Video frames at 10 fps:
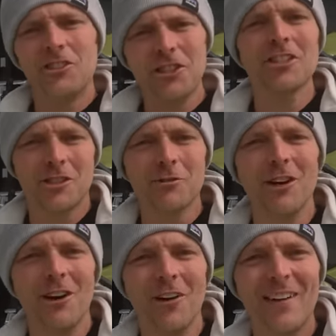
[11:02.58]
just
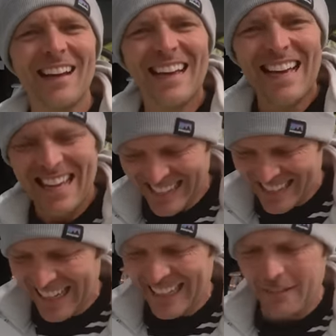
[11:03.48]
throw. And it's
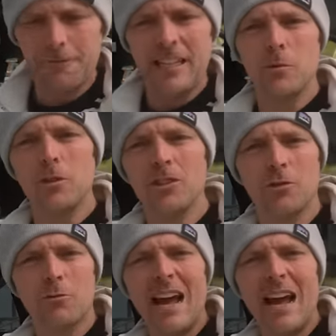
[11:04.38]
like an inflatable little